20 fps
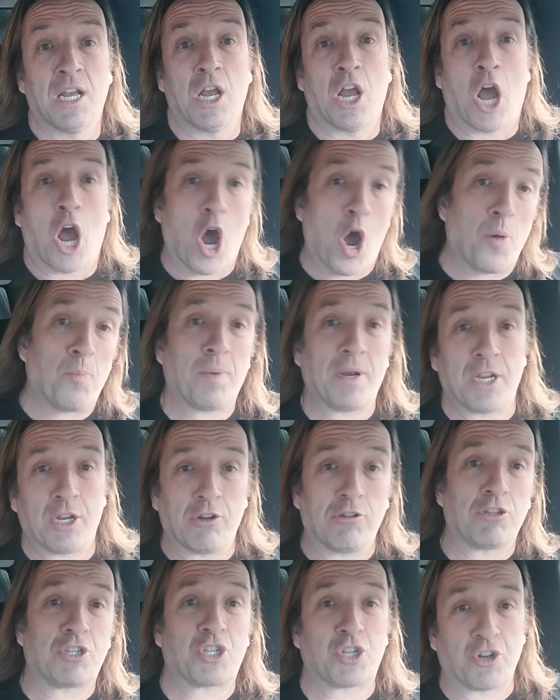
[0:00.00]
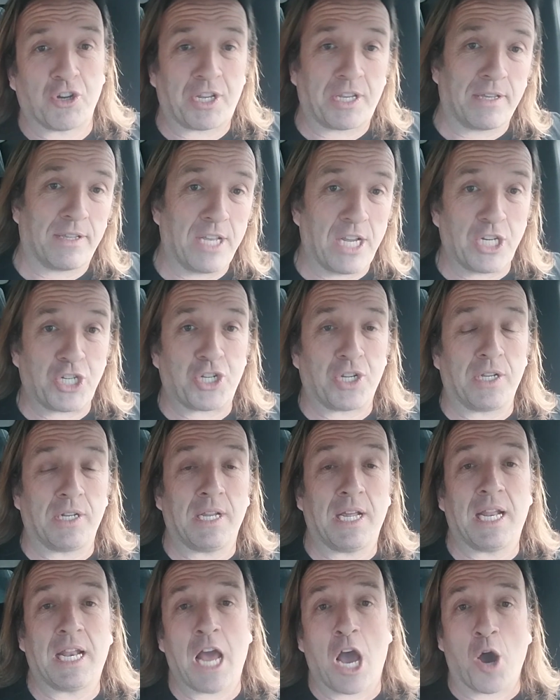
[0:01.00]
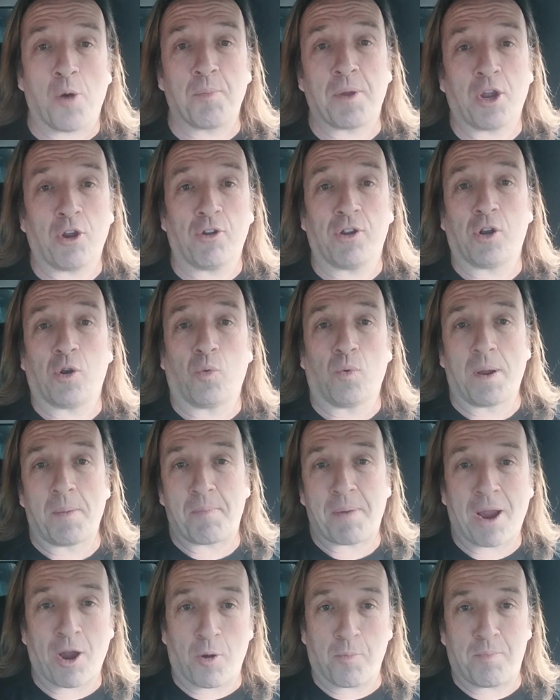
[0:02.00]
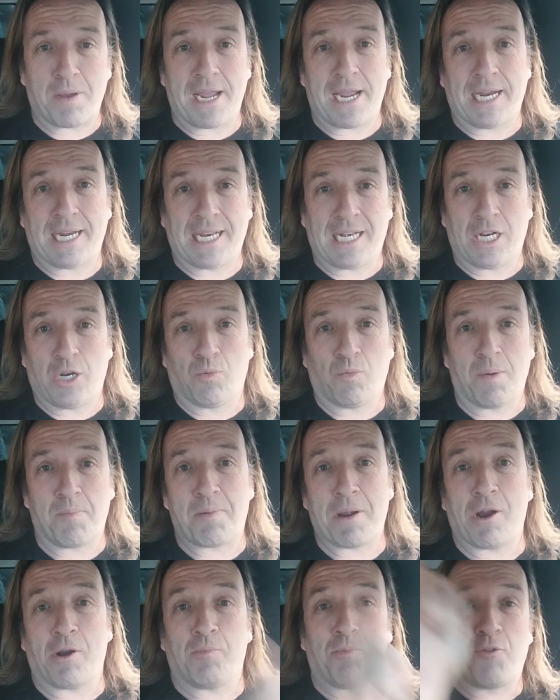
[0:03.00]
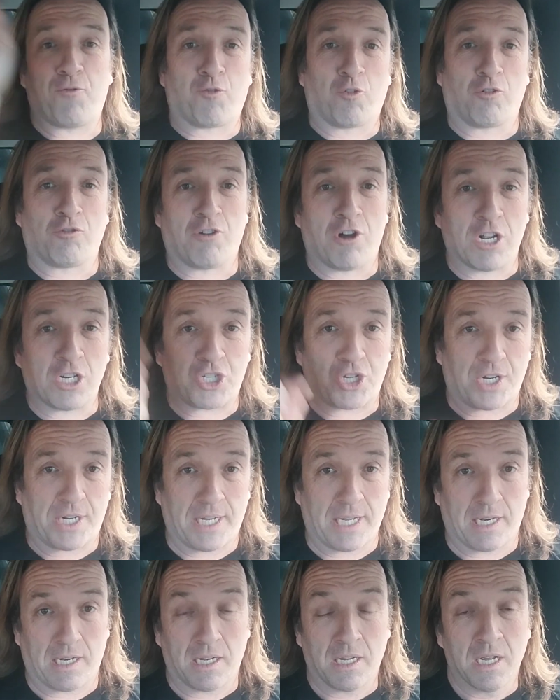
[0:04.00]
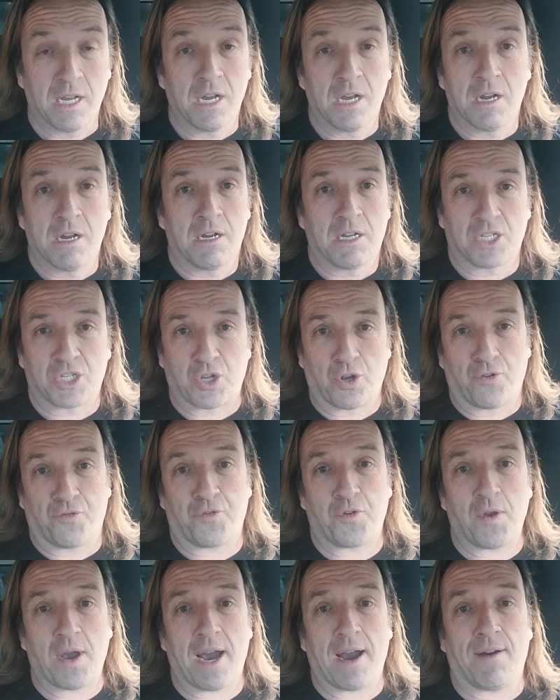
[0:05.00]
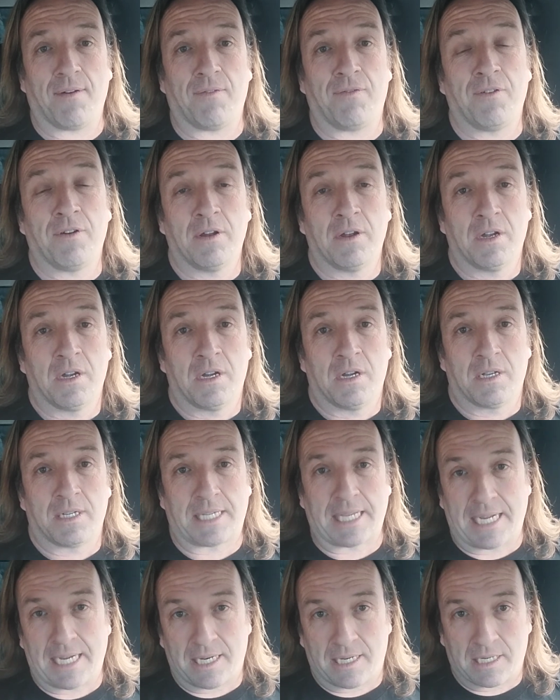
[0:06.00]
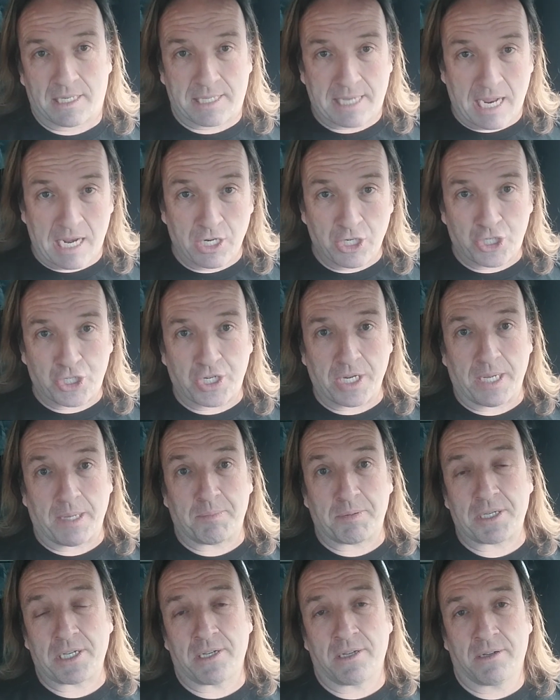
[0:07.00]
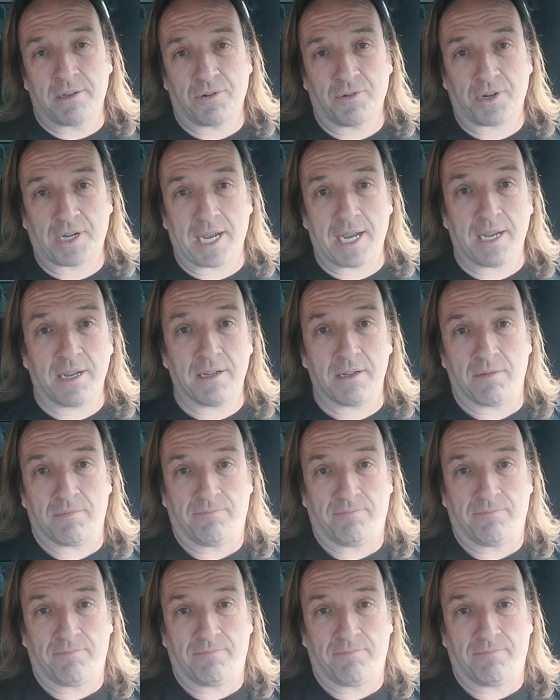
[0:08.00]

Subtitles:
How many are in circulation? And how many are in a repair bay getting repaired before launch again? So if you have, say, 10 ships, okay?